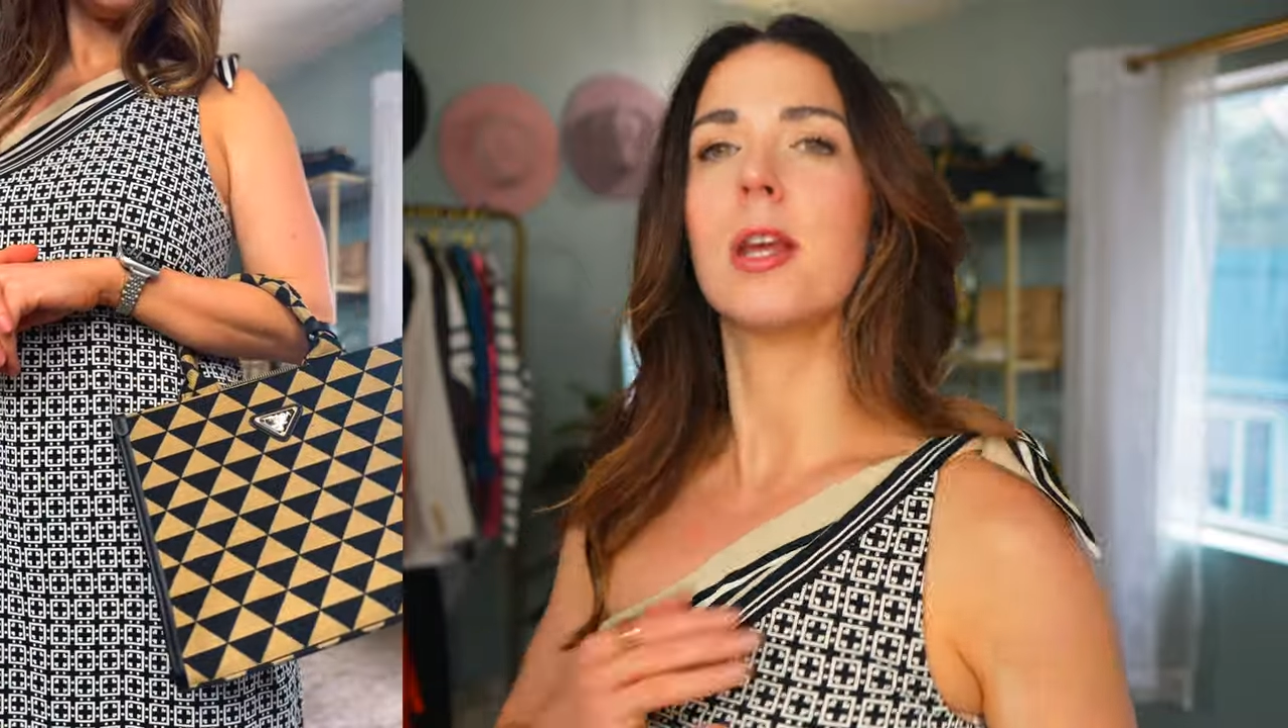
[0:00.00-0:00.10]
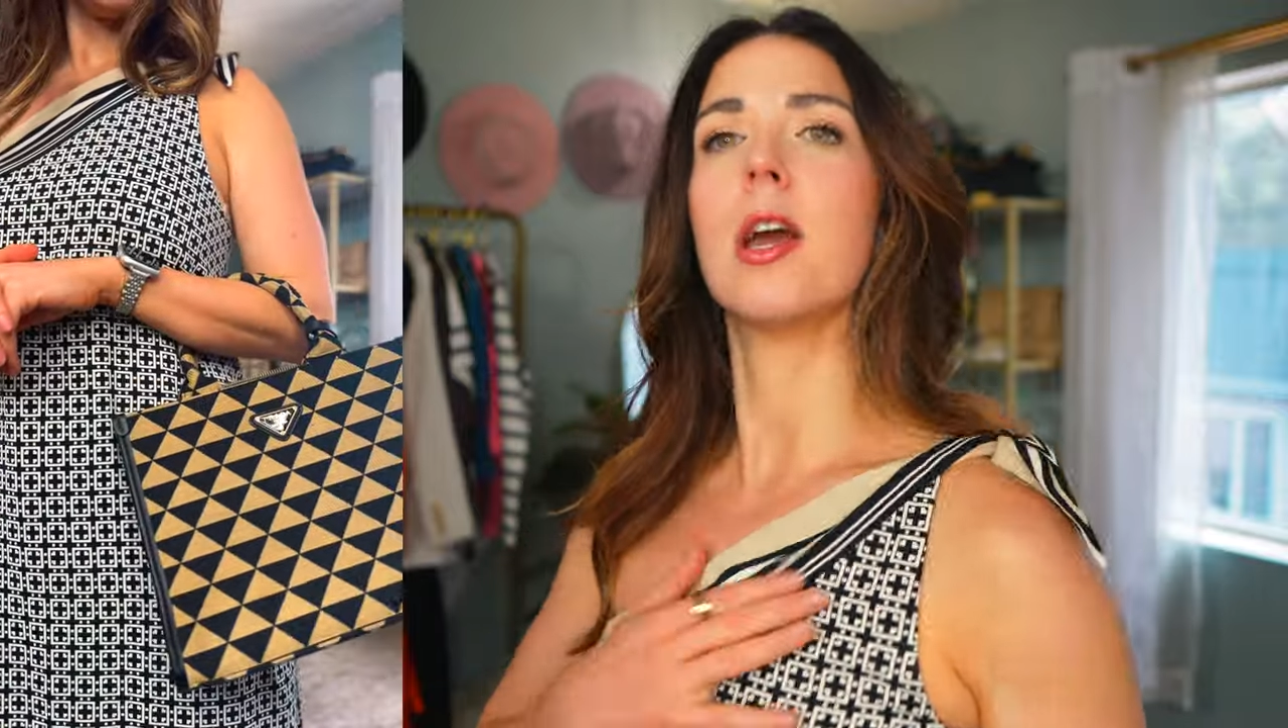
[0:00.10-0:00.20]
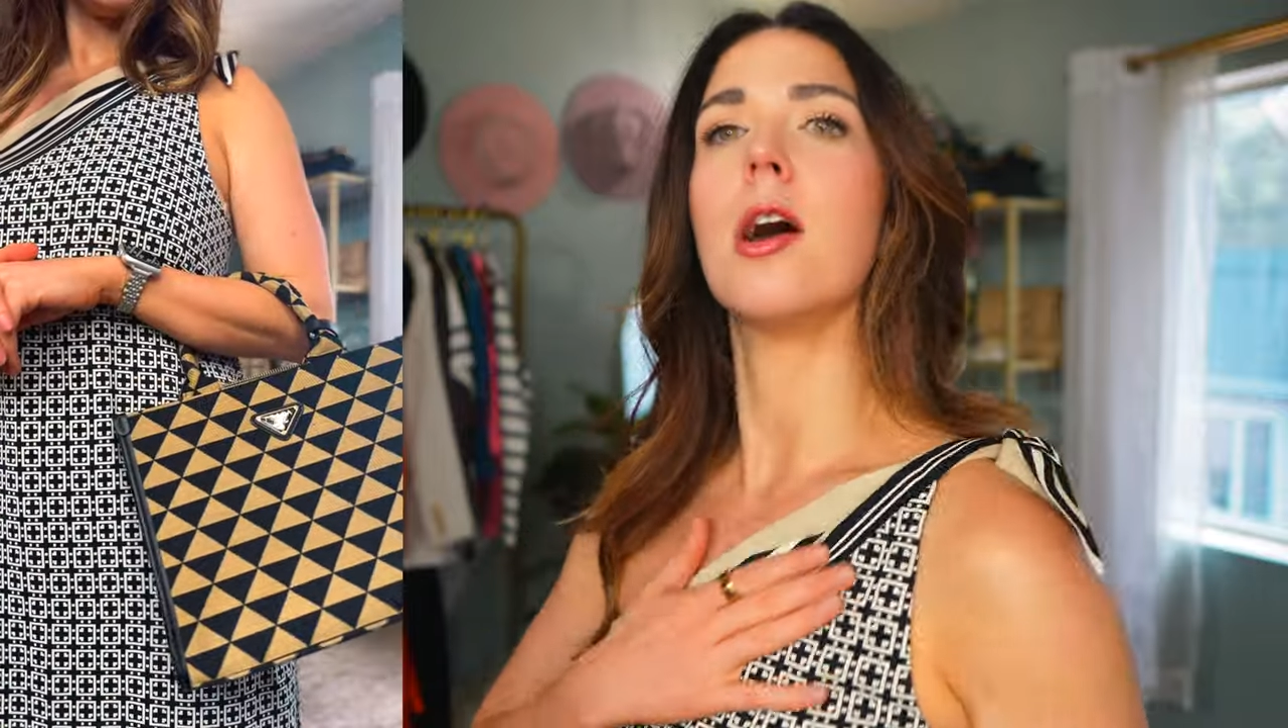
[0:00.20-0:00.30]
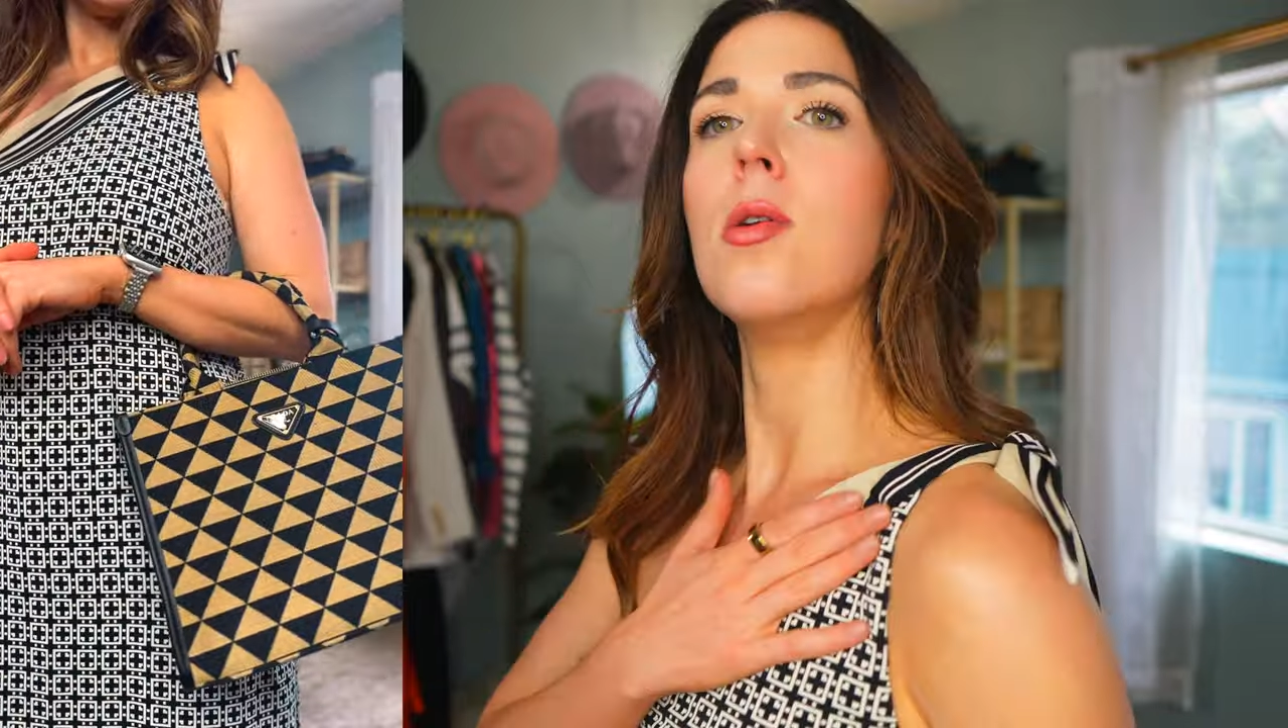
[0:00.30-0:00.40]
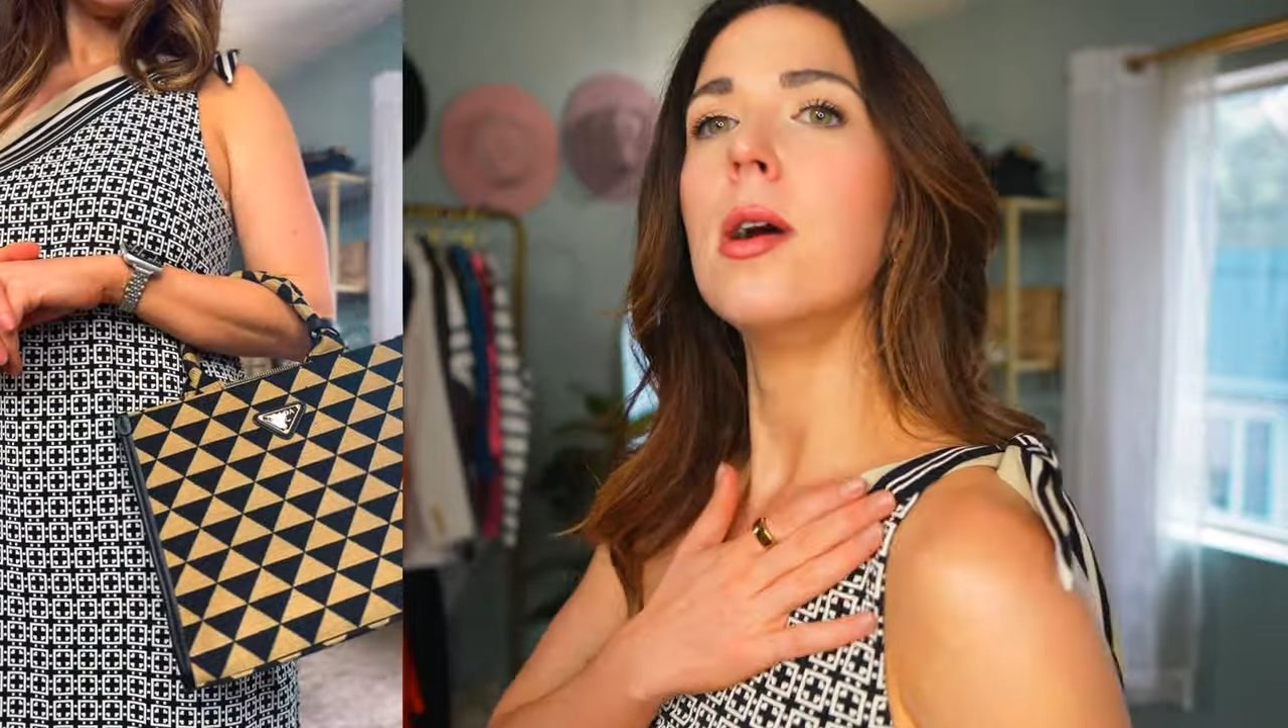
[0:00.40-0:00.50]
to
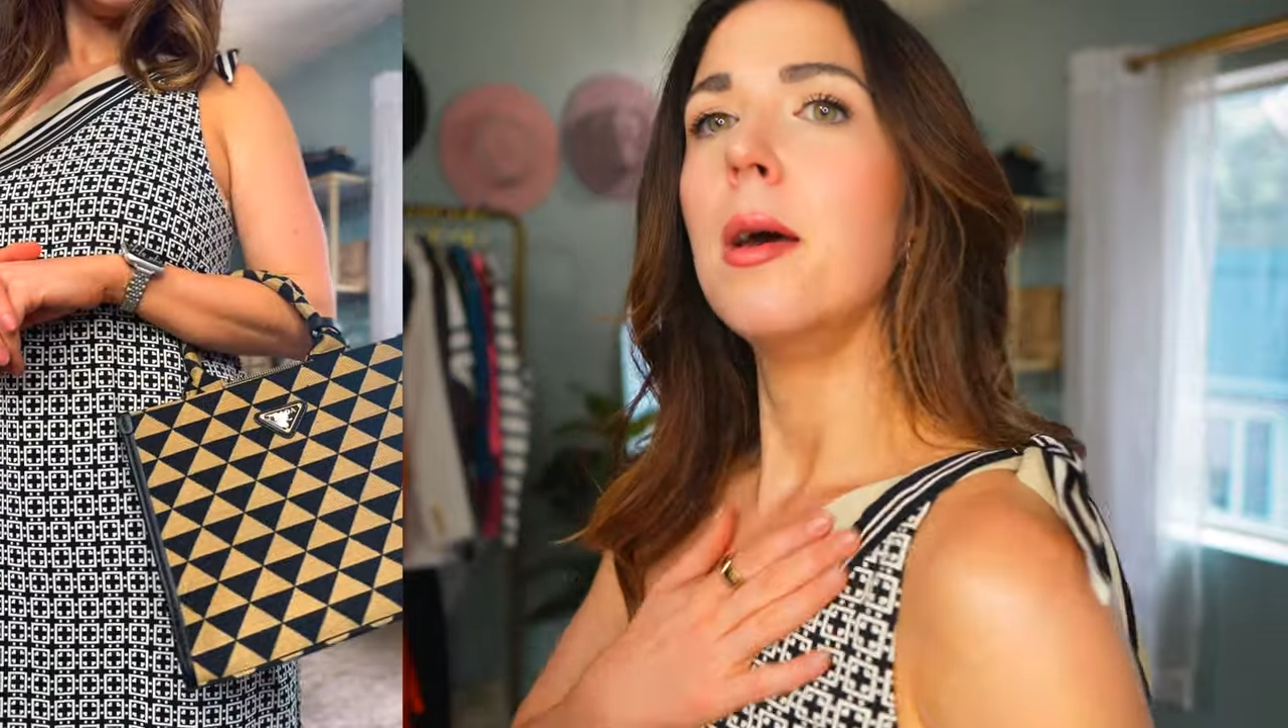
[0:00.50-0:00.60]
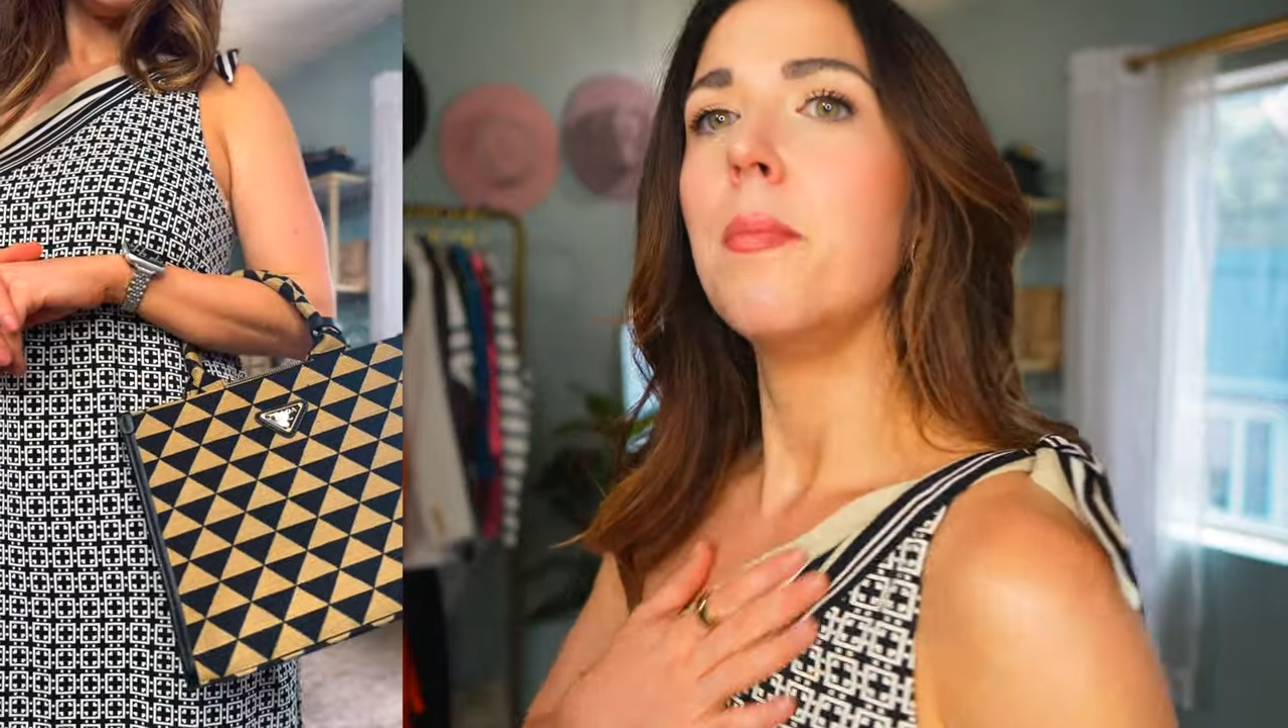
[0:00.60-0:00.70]
go,